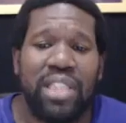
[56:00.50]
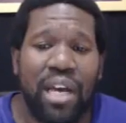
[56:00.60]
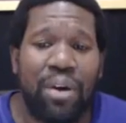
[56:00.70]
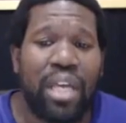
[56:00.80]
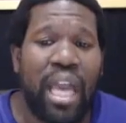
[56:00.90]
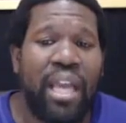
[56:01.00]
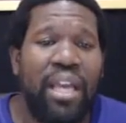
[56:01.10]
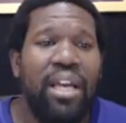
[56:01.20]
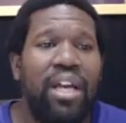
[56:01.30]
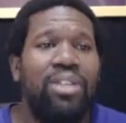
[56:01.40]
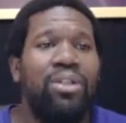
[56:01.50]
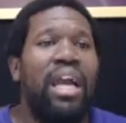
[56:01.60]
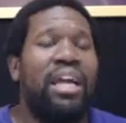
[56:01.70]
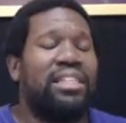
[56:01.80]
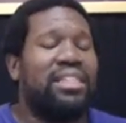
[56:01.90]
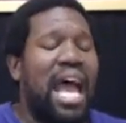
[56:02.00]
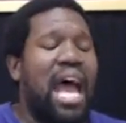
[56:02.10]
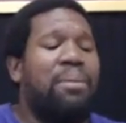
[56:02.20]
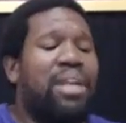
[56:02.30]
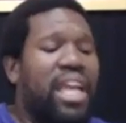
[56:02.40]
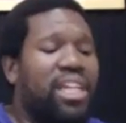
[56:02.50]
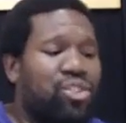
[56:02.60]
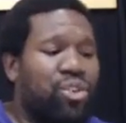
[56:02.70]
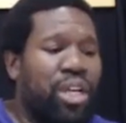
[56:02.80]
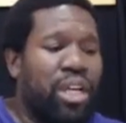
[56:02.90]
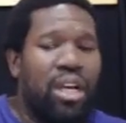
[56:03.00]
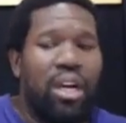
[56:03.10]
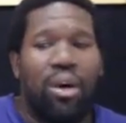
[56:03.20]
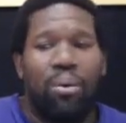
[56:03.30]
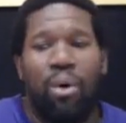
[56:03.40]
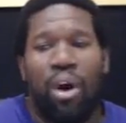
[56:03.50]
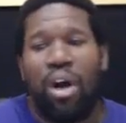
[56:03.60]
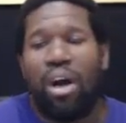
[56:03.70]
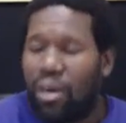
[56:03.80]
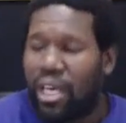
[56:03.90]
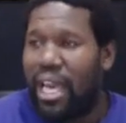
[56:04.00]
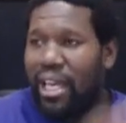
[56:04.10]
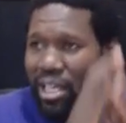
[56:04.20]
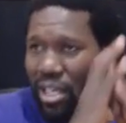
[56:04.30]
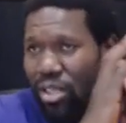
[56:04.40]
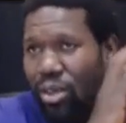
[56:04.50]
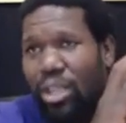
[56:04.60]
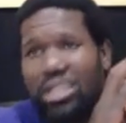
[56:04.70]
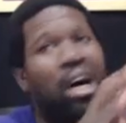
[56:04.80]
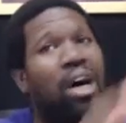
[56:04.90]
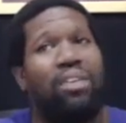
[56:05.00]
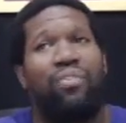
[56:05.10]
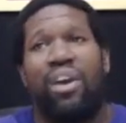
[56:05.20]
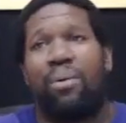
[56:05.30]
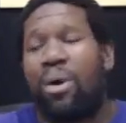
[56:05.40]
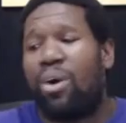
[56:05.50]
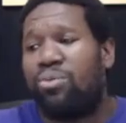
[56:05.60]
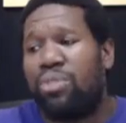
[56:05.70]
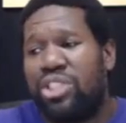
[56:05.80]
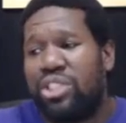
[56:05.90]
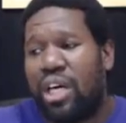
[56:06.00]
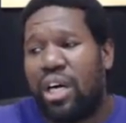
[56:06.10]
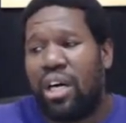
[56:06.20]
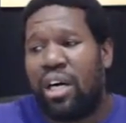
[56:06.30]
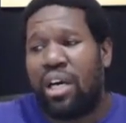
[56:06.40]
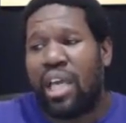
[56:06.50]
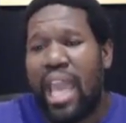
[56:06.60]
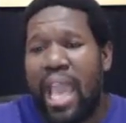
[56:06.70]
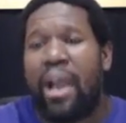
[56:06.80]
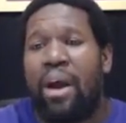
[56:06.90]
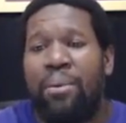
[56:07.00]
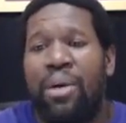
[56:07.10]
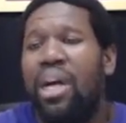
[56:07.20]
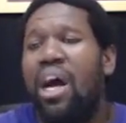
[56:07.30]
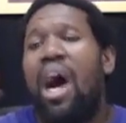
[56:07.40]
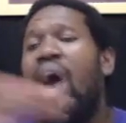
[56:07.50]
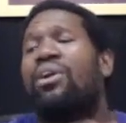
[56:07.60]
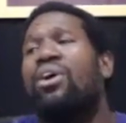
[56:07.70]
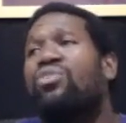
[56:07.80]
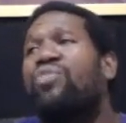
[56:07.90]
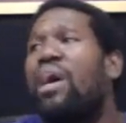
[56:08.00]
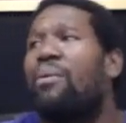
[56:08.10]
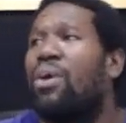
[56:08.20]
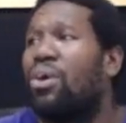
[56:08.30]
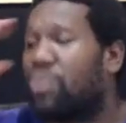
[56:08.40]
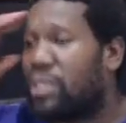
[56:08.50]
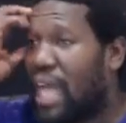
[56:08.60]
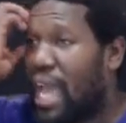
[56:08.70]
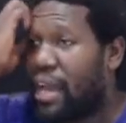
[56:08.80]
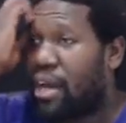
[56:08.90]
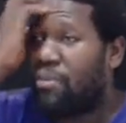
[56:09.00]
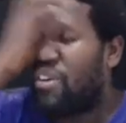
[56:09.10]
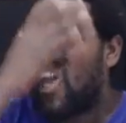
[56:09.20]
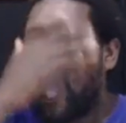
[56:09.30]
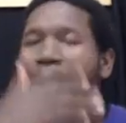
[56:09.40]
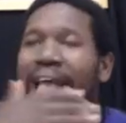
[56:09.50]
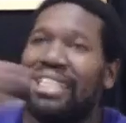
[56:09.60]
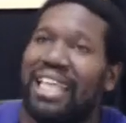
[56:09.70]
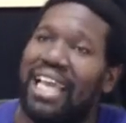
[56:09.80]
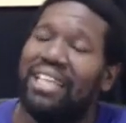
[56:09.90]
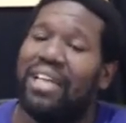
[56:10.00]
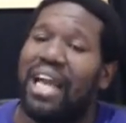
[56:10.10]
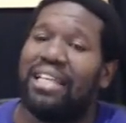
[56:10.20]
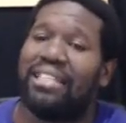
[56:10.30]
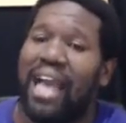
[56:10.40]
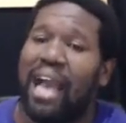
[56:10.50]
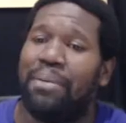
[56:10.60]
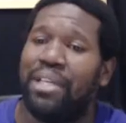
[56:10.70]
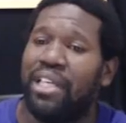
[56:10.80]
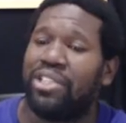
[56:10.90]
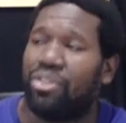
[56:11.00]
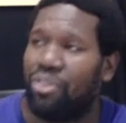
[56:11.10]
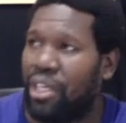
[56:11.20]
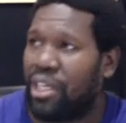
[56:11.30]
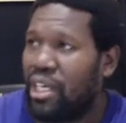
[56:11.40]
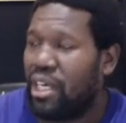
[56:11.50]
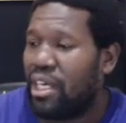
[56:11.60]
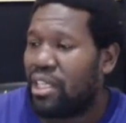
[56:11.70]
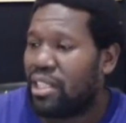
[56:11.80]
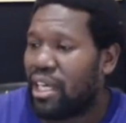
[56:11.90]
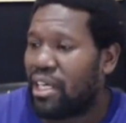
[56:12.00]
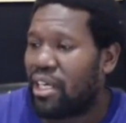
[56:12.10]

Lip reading: okay, you had a time in history where, okay, of course, all the pharaohs was Ham. All those pharaohs was Ham. And then you got a time in history that